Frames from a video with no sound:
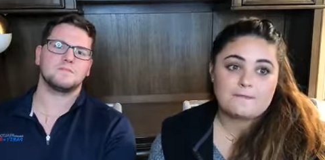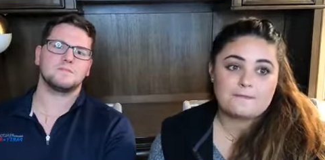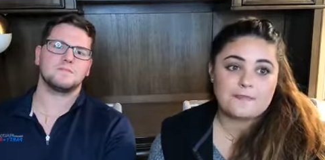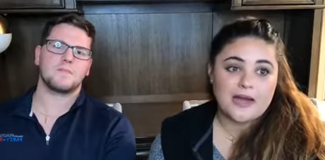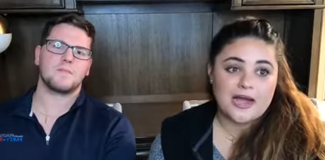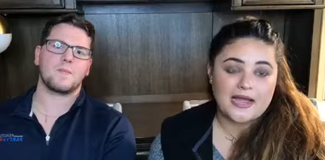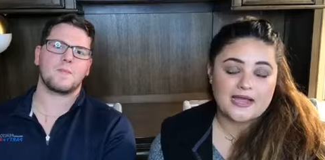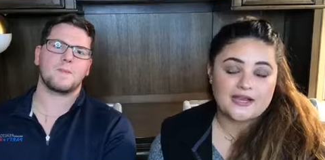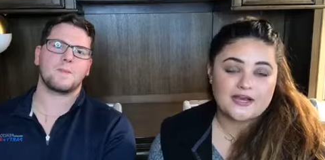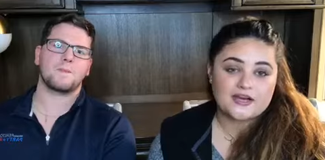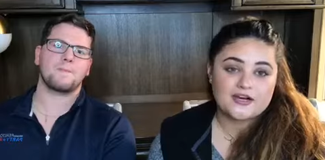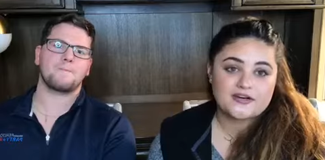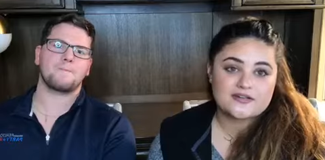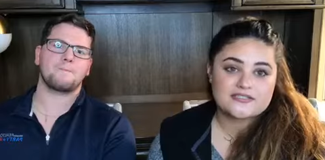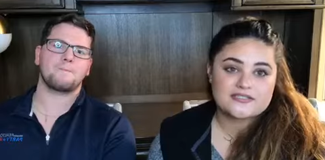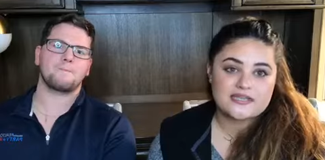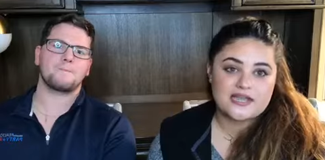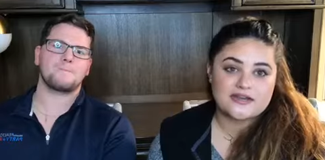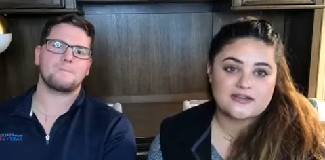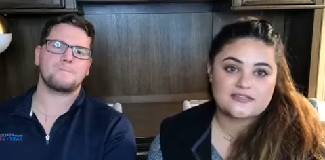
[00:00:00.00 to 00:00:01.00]
Speaker 1: buyer,
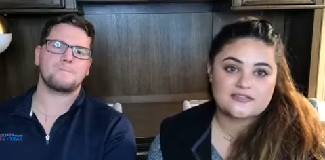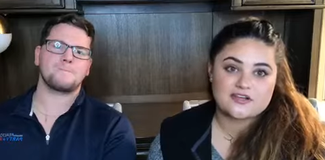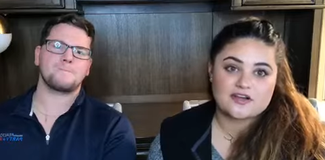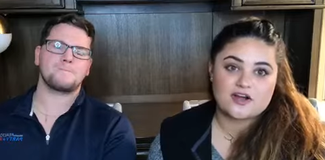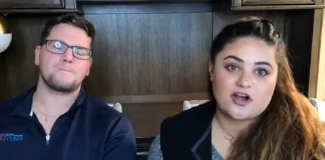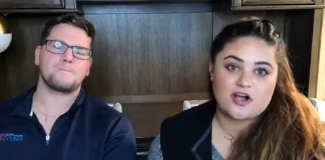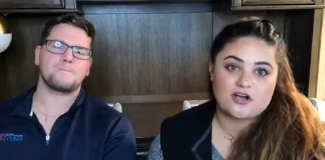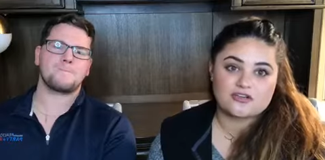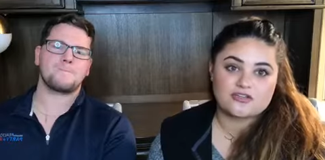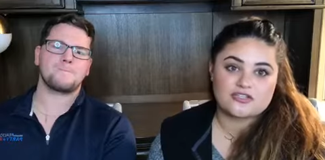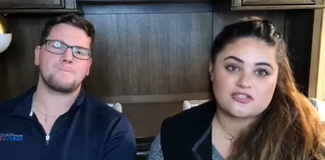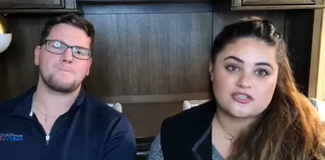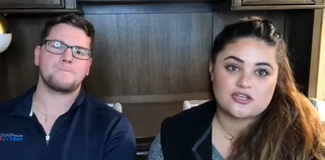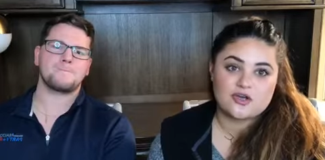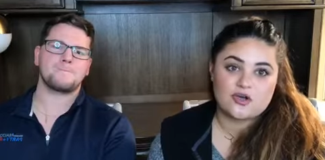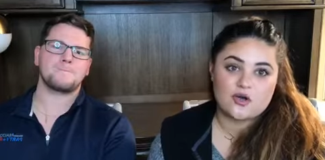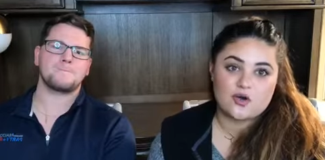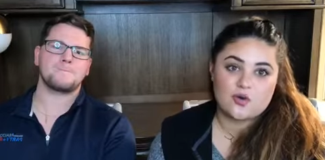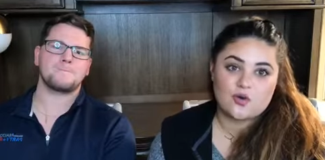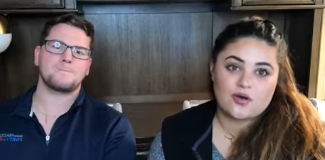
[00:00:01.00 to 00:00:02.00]
decks are
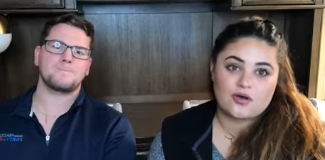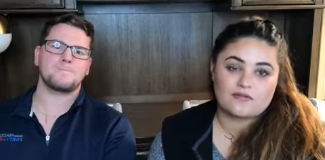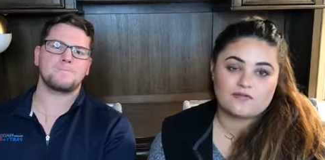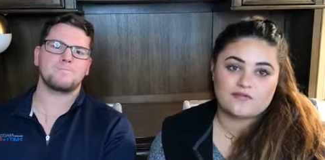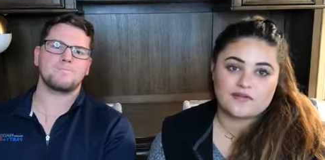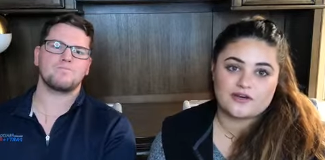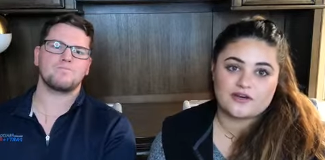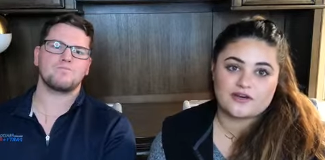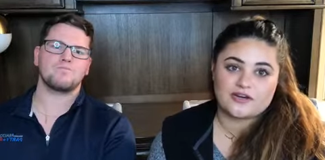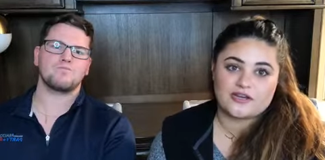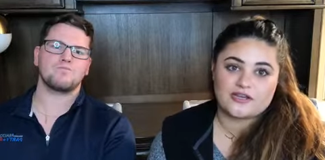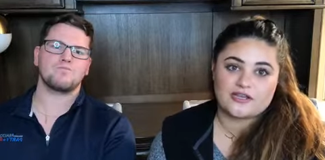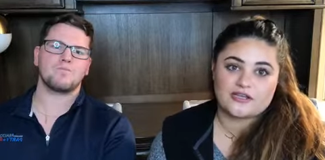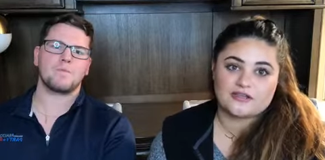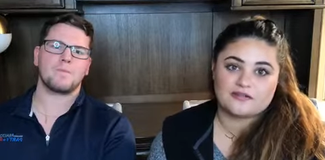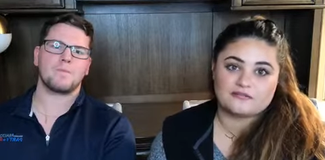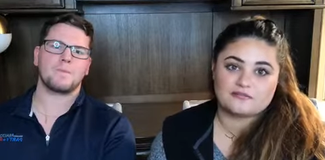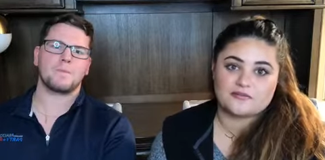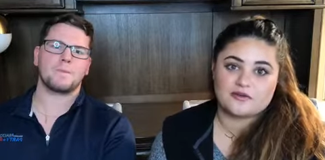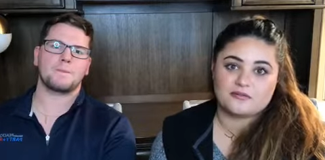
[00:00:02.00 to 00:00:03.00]
also a
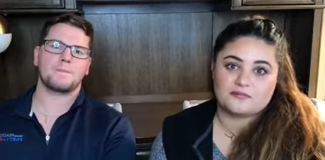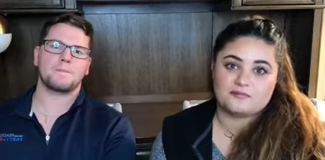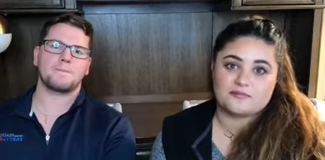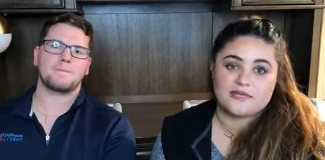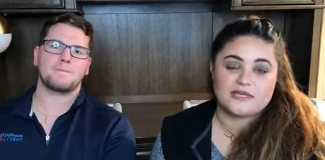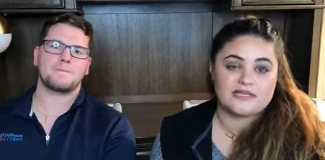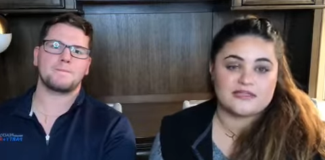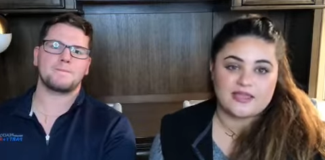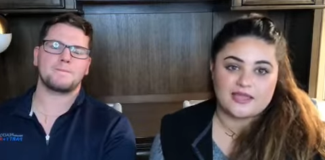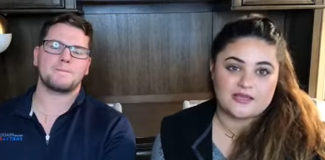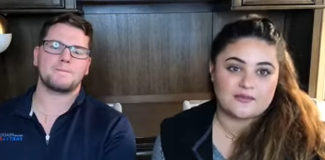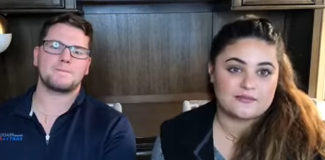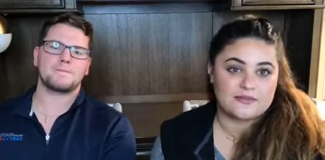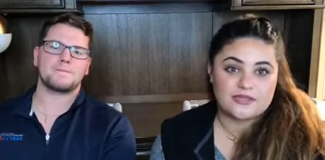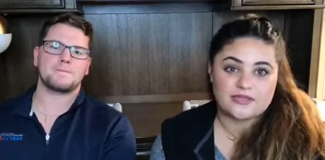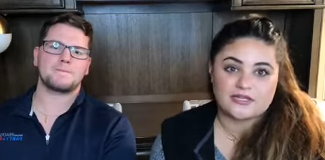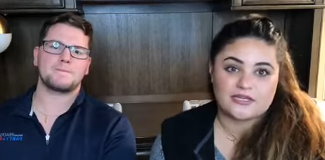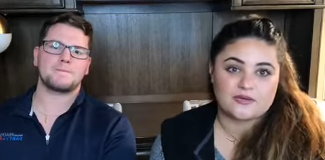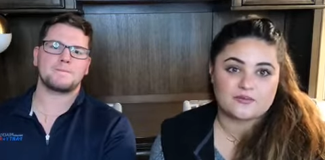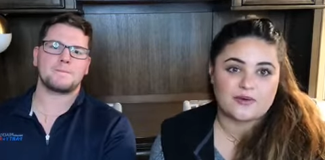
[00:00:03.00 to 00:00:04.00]
very a big
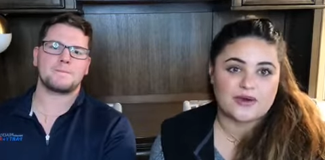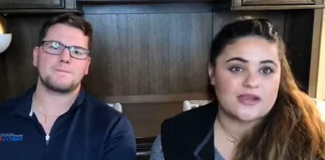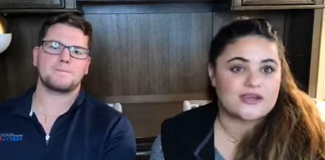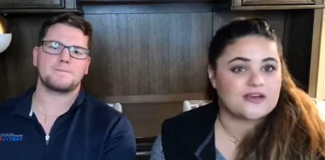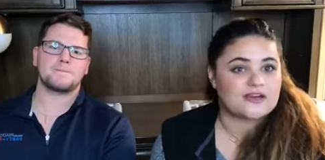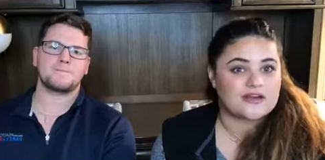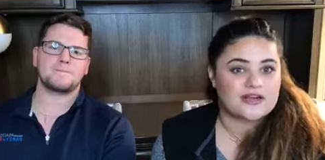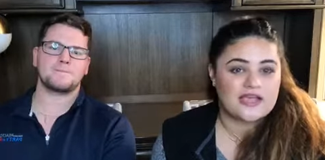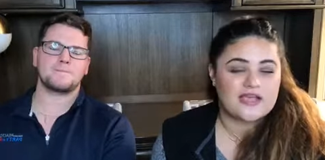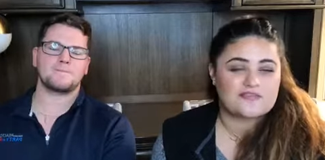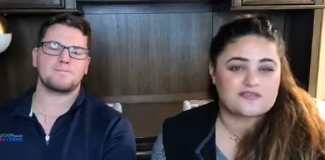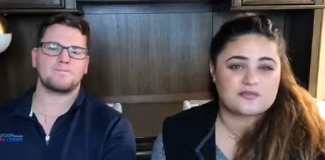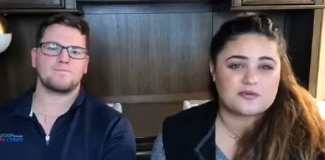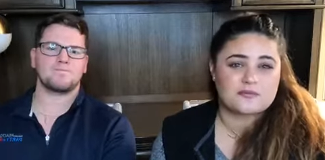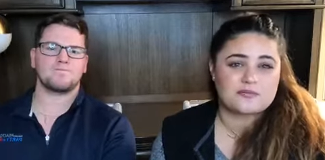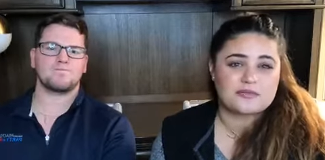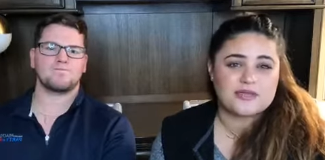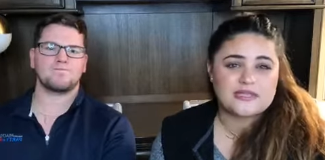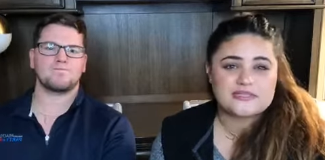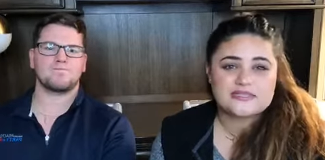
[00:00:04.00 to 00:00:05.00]
liability, right? You're gonna have to
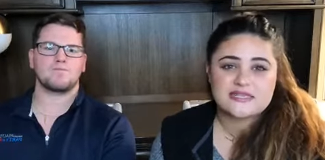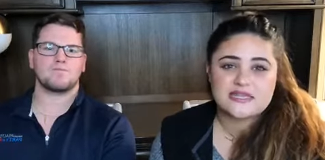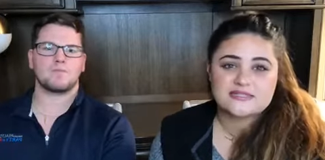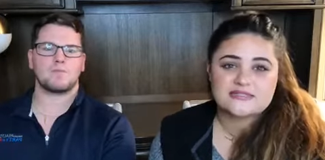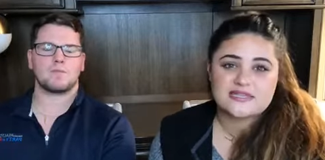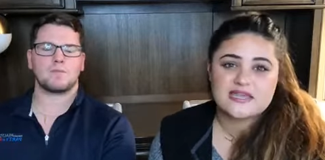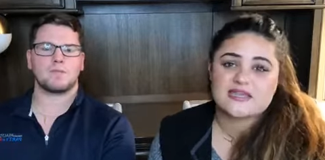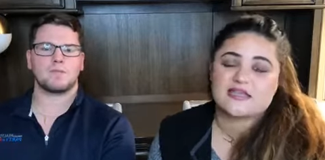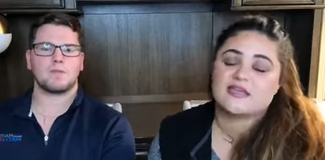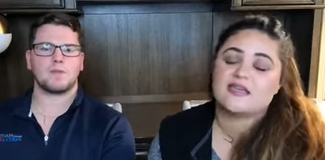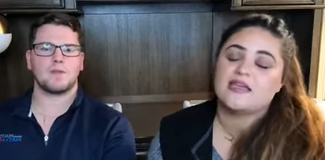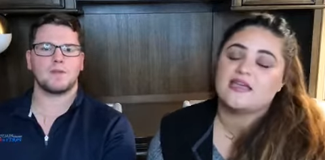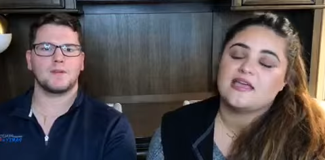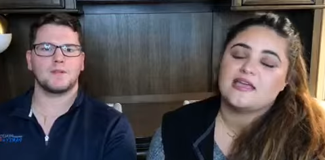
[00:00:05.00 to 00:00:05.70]
replace that deck